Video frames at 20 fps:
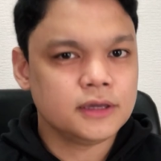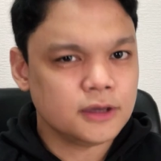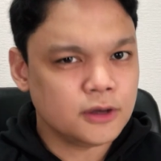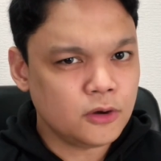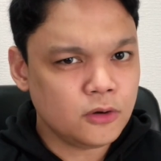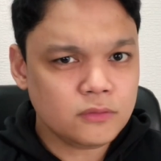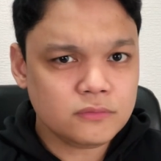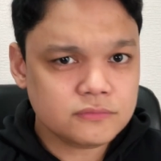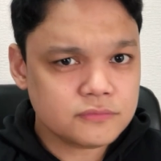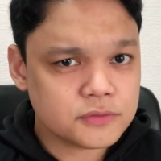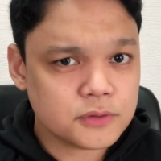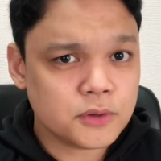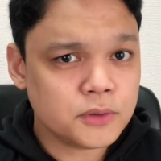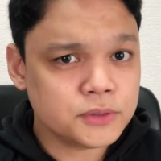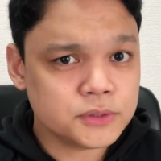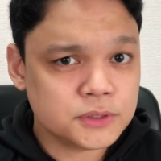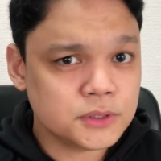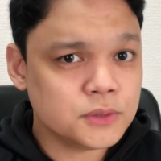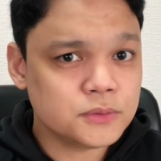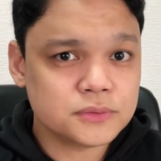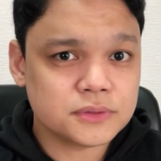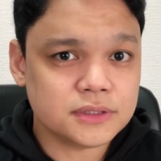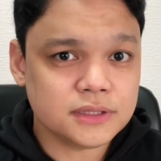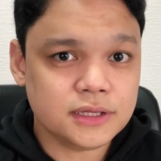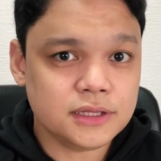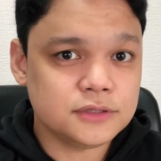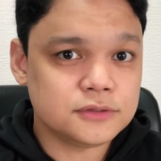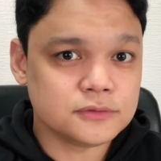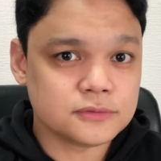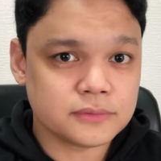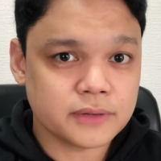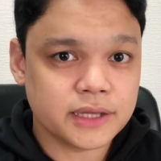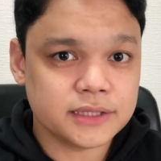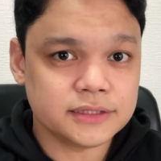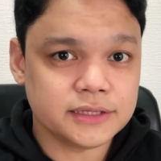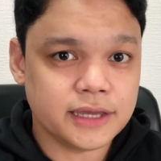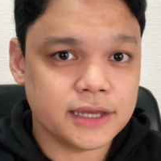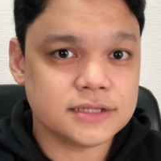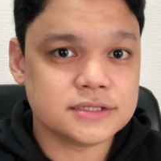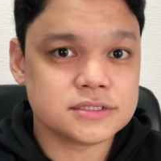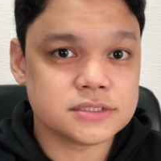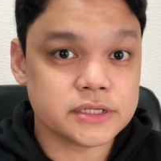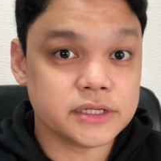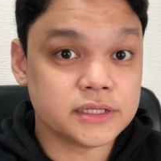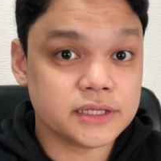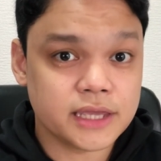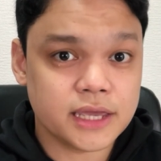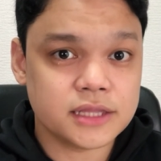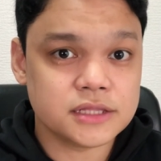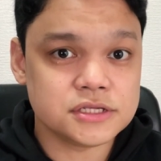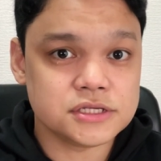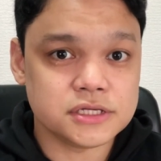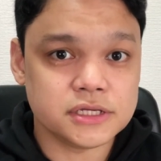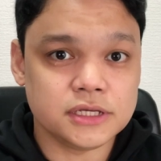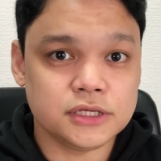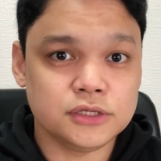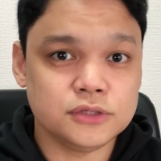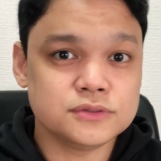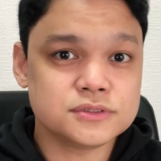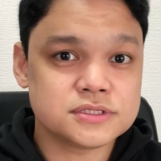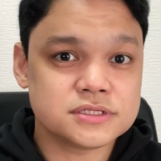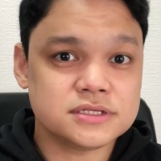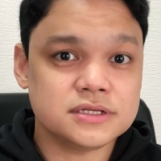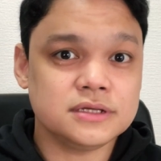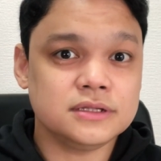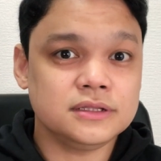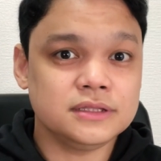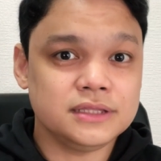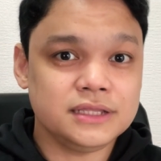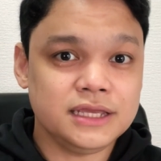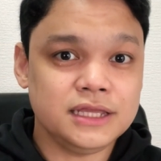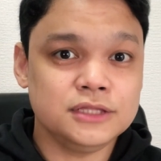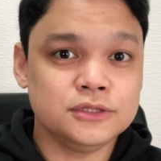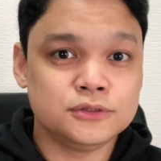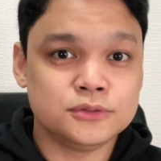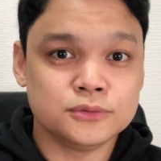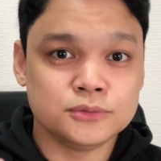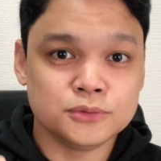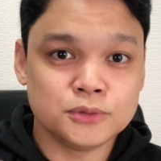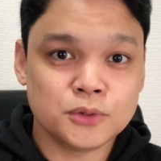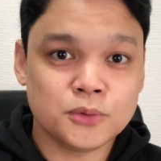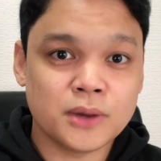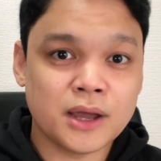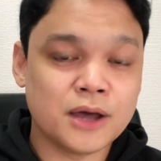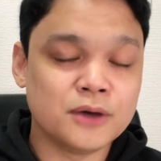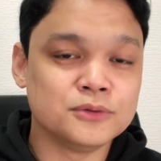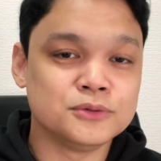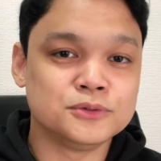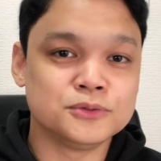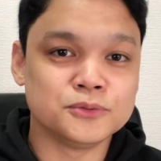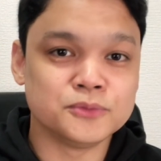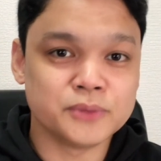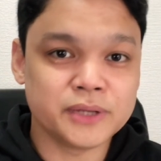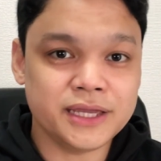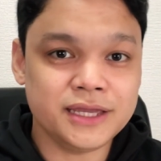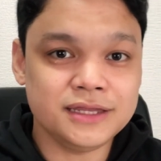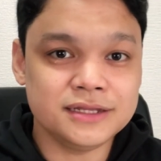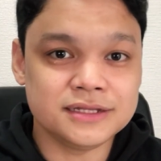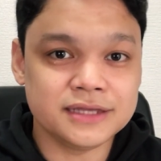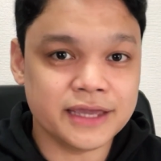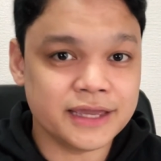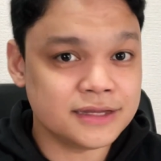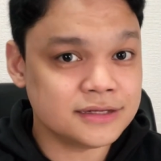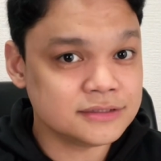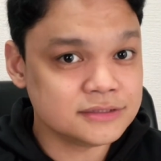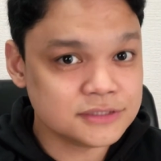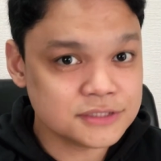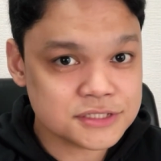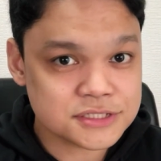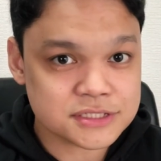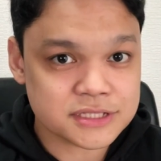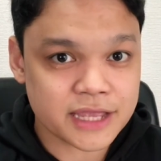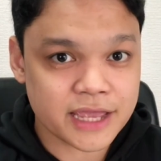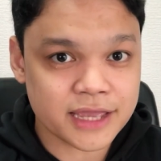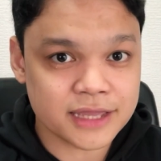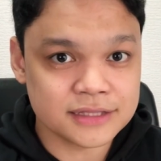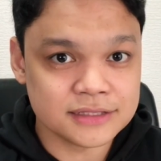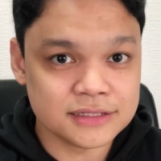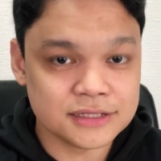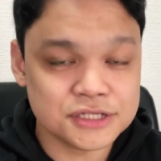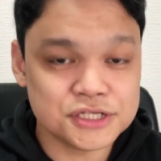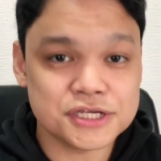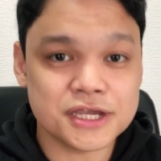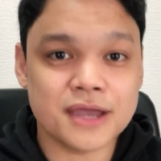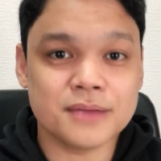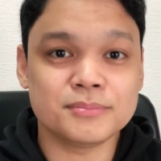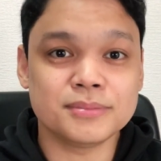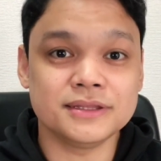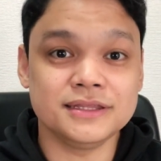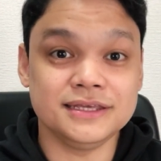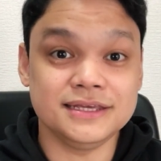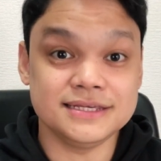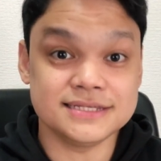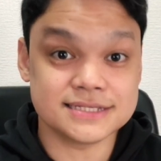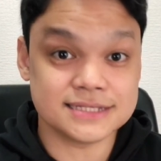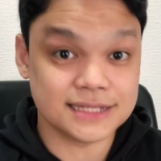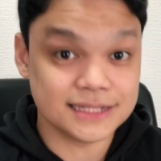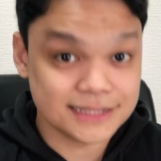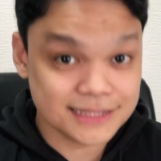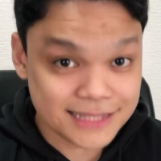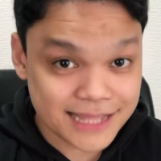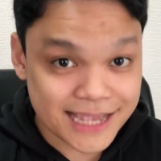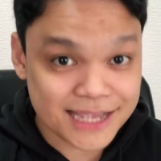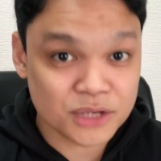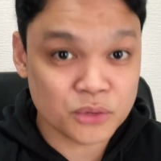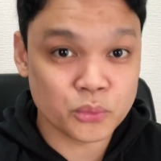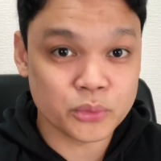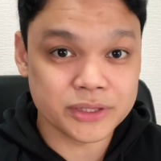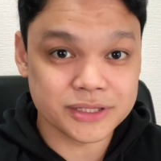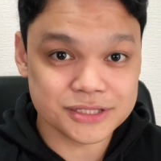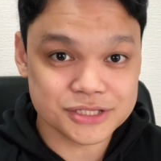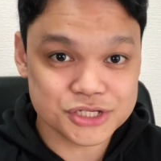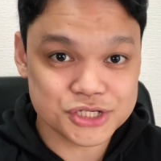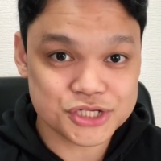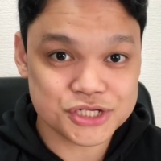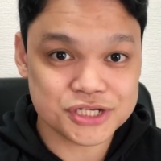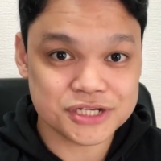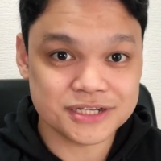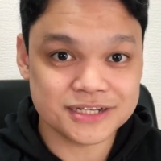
Although you don't need to write the answer in kanji, you still need to know how to read and understand the Japanese language.